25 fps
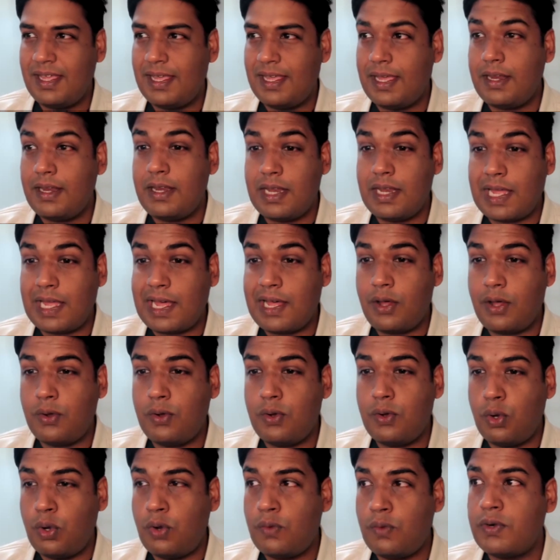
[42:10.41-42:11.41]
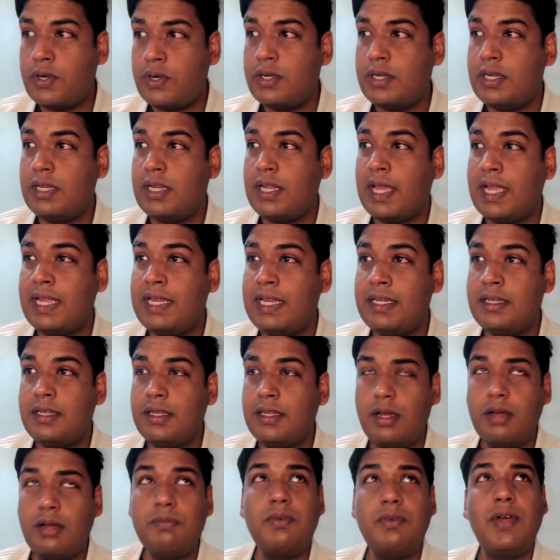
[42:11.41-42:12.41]
And now
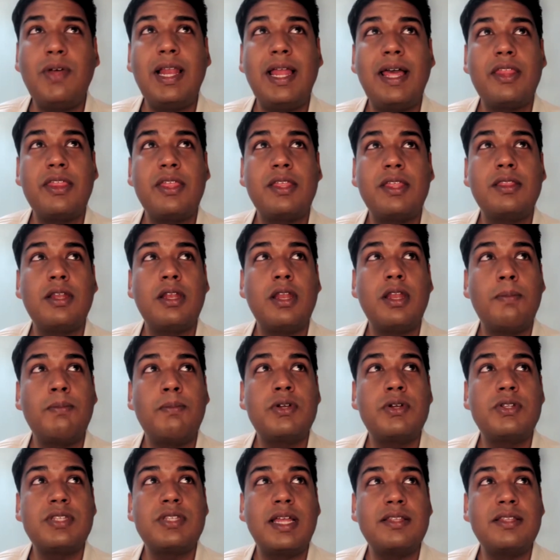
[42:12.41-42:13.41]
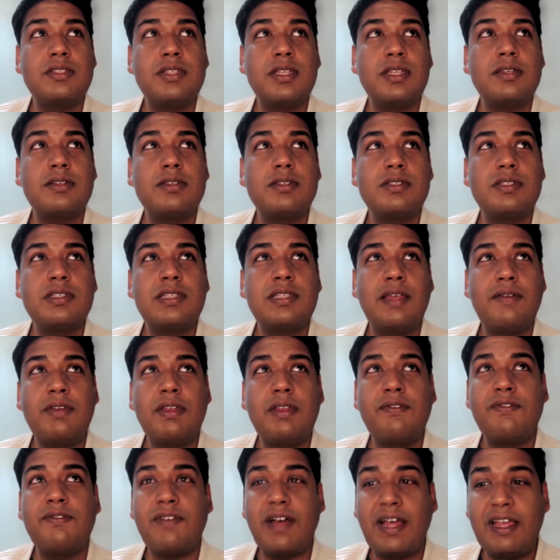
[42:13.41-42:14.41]
I think the number stands at
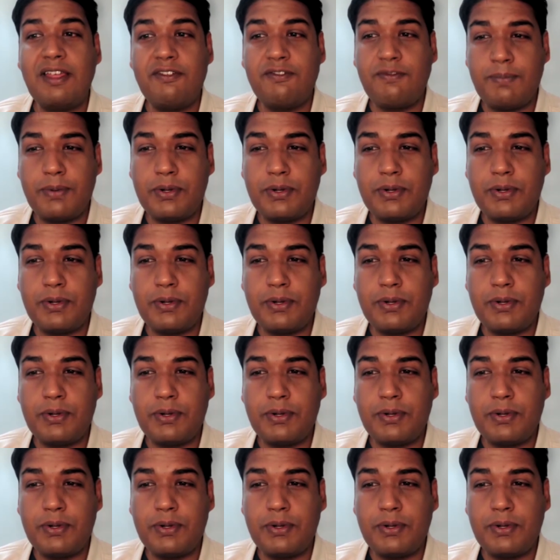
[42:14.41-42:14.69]
75%,